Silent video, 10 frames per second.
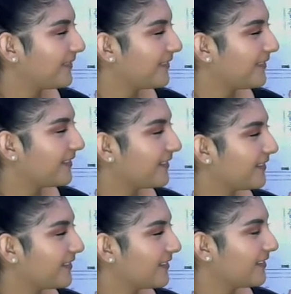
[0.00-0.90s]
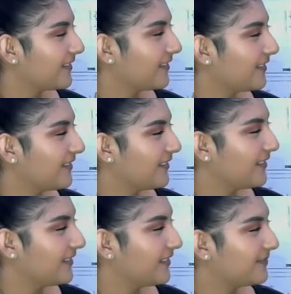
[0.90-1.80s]

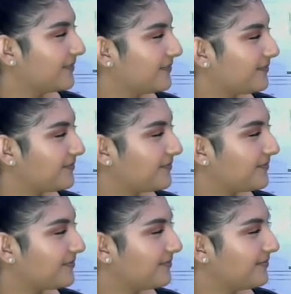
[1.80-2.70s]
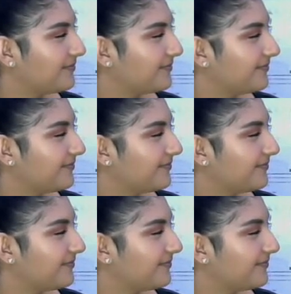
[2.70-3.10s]
The person shown says nothing.